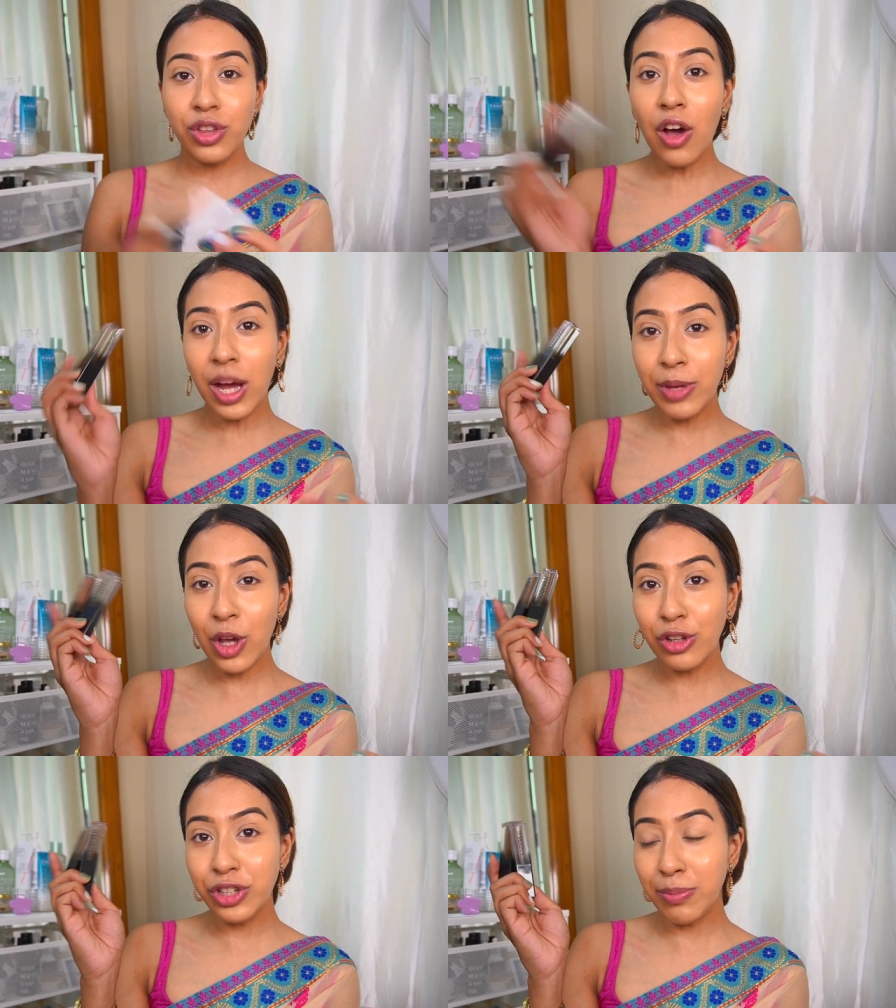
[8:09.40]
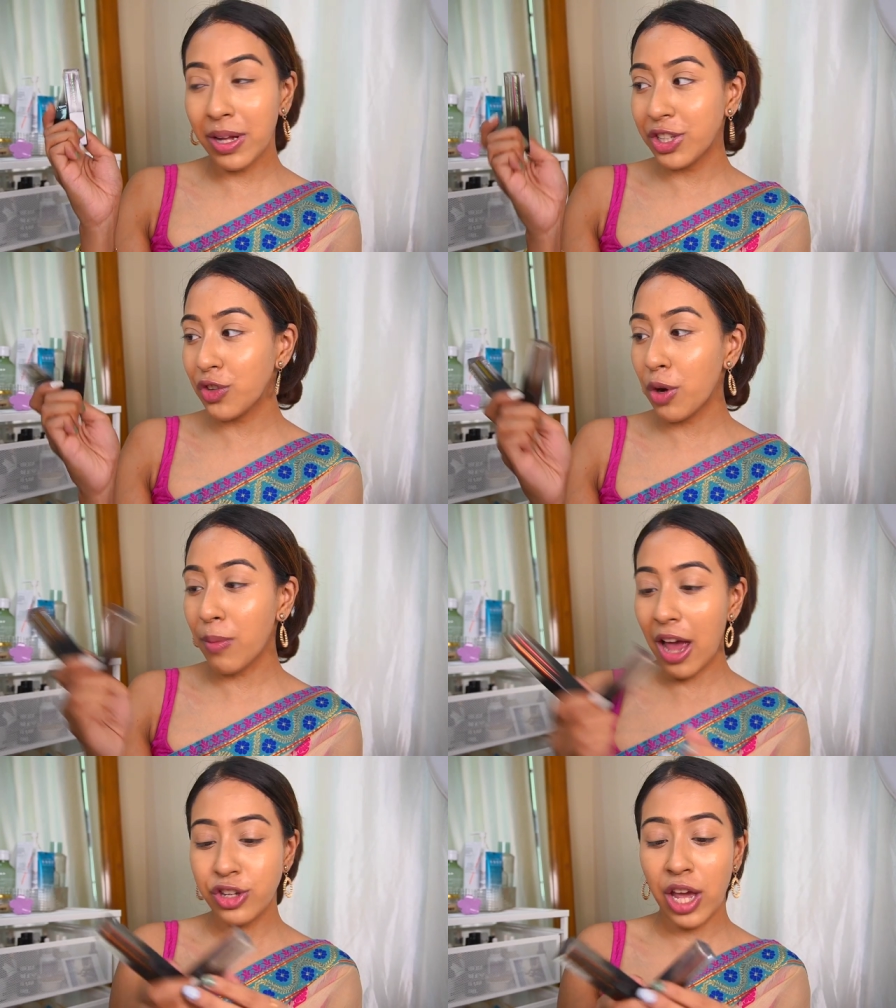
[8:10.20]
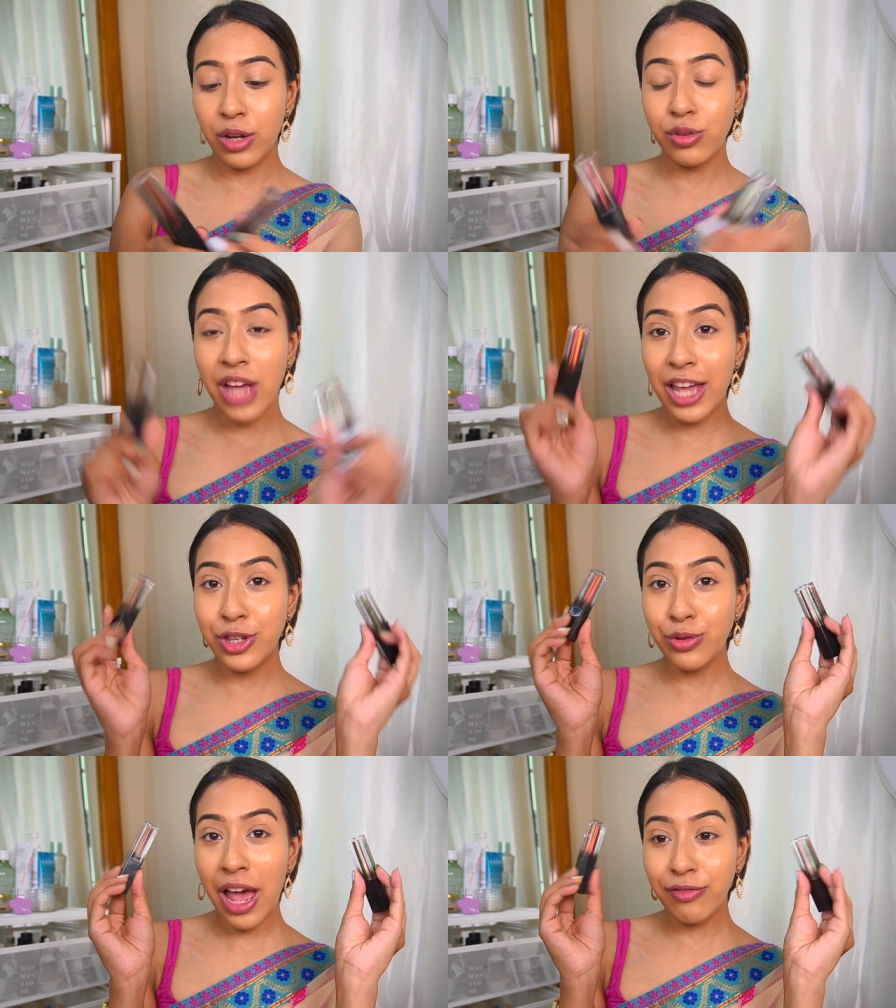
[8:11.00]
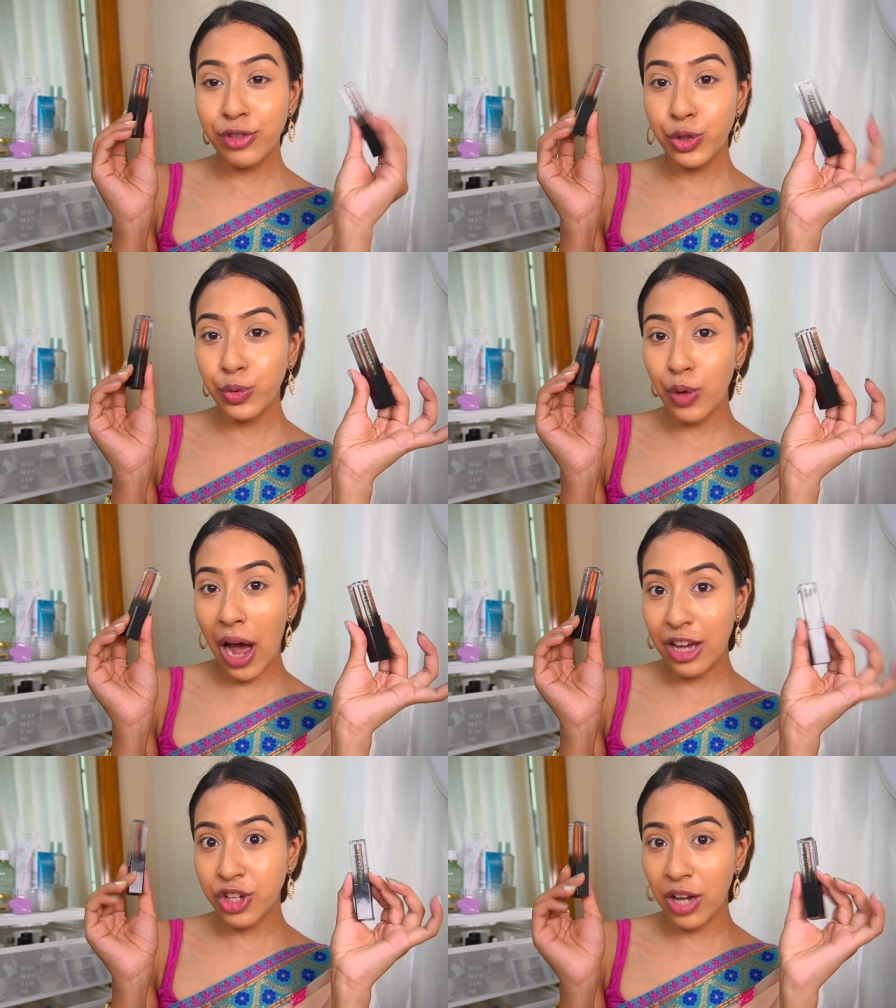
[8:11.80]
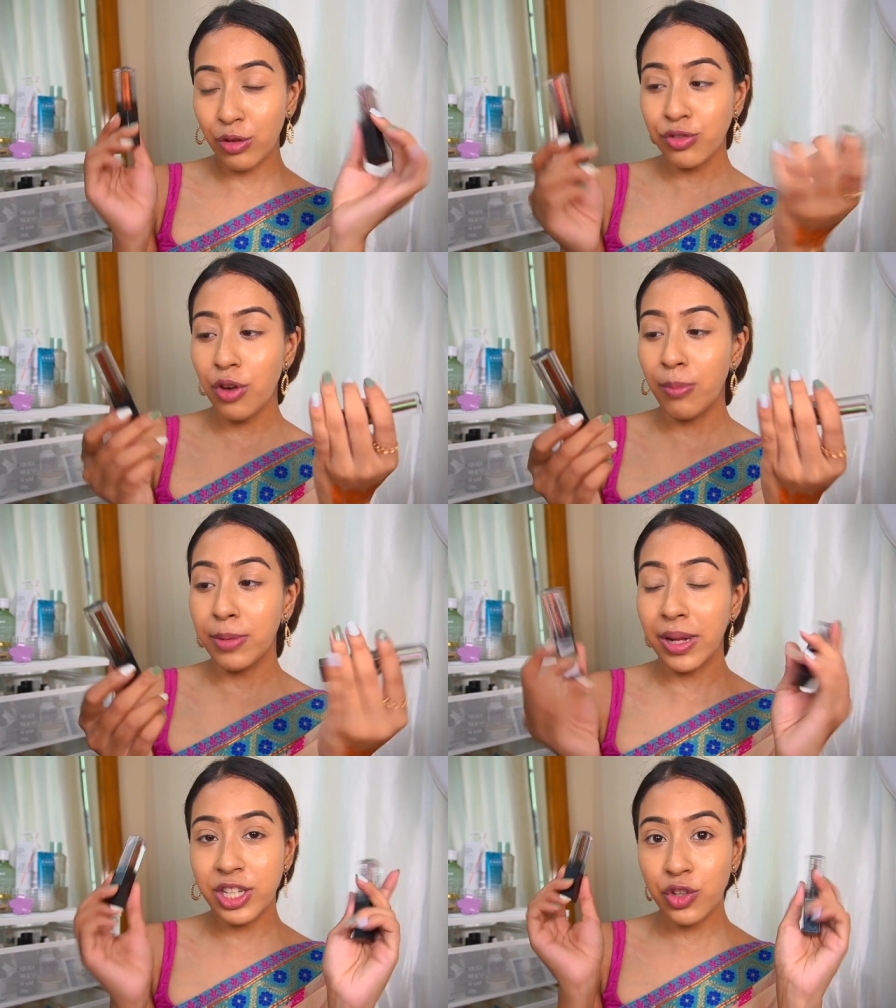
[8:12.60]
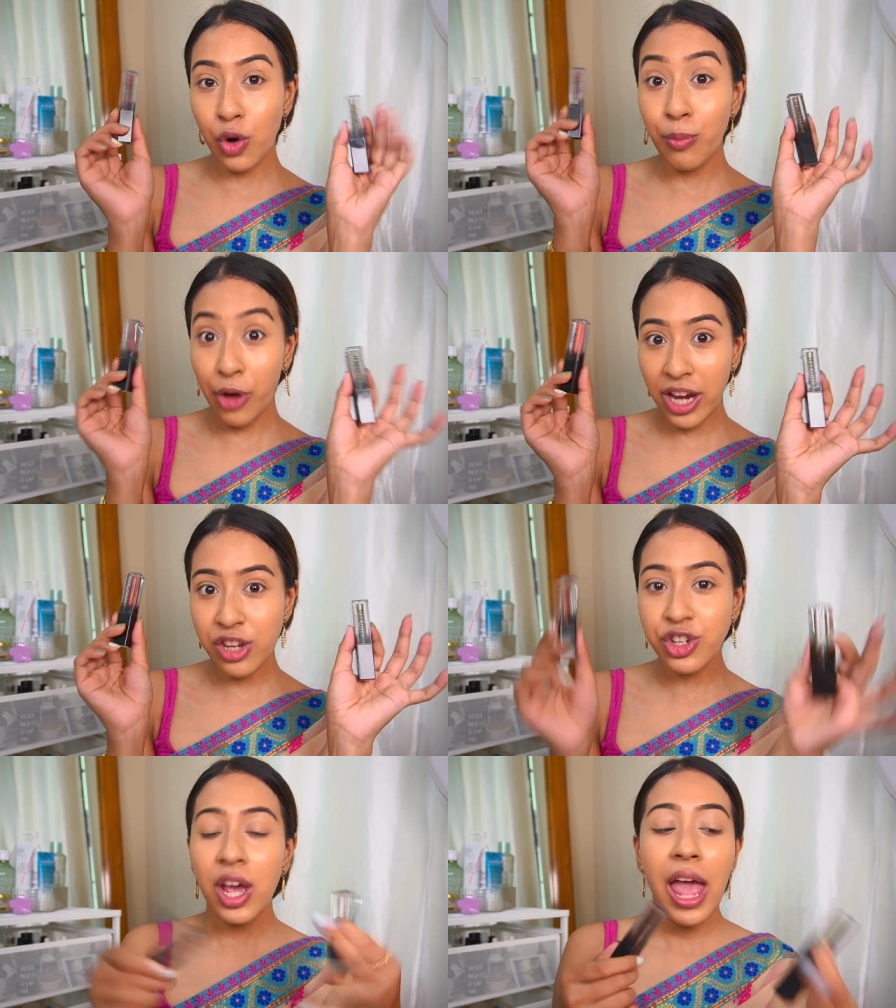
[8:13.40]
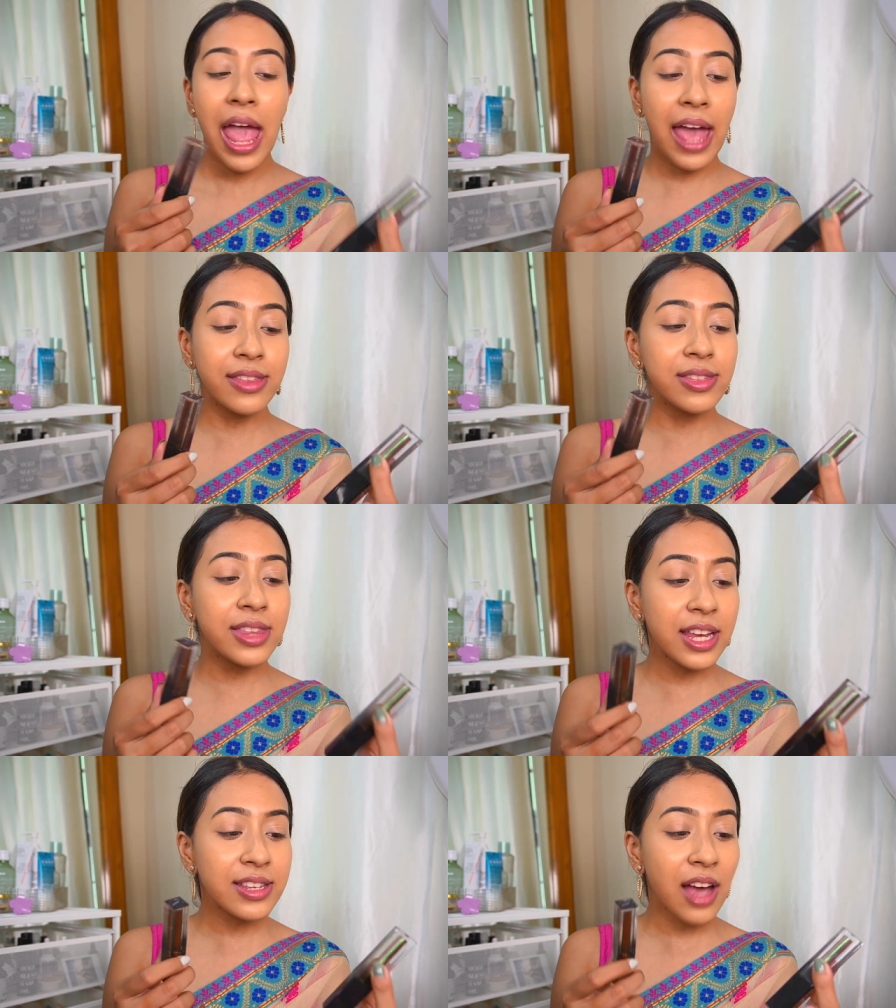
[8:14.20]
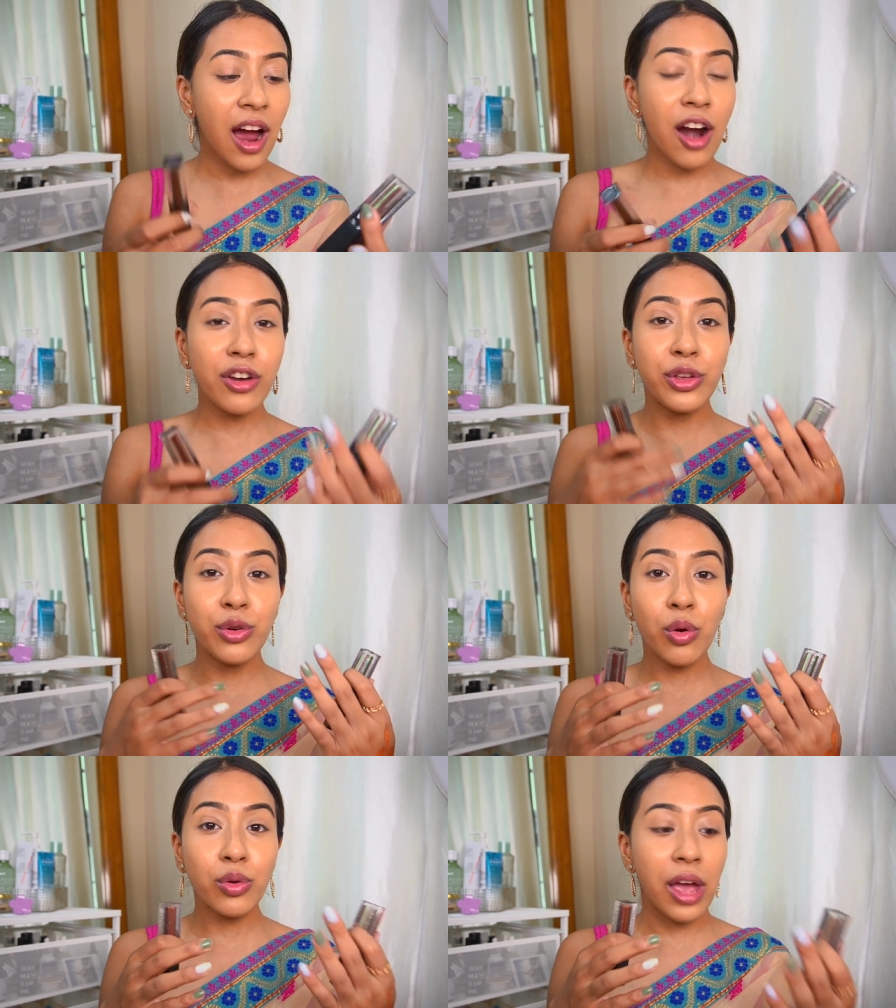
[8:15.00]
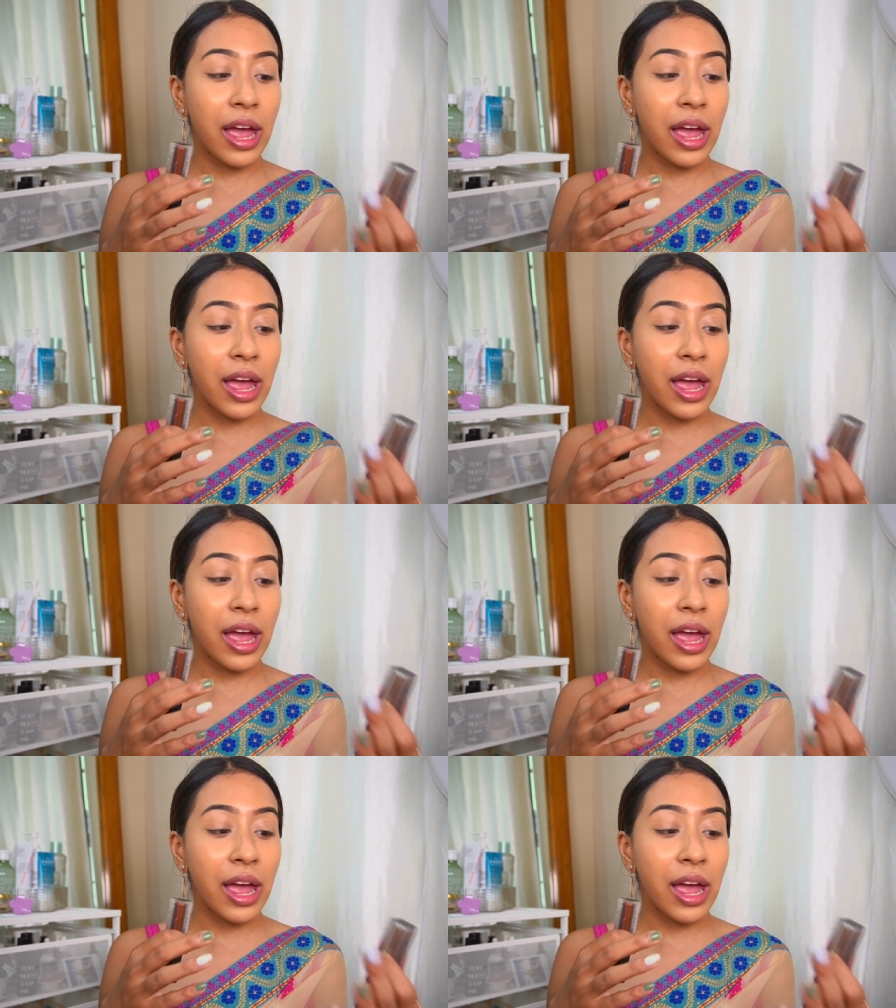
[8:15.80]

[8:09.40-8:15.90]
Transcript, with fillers: now coming on to the multi-chrome eyeshadows, I do have 2 eyeshadows from the multi-chrome range, and these are, you know,